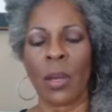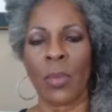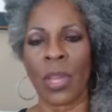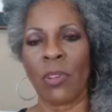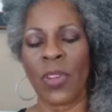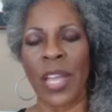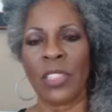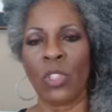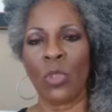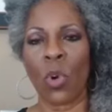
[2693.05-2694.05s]
They'll find
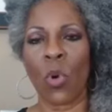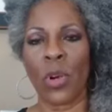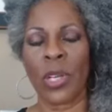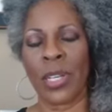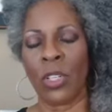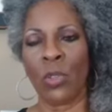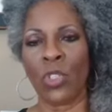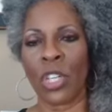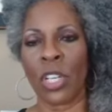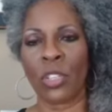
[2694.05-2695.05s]
a new court and a new
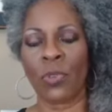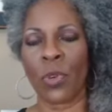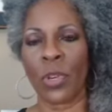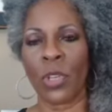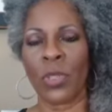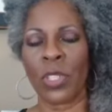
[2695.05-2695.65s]
judge for you.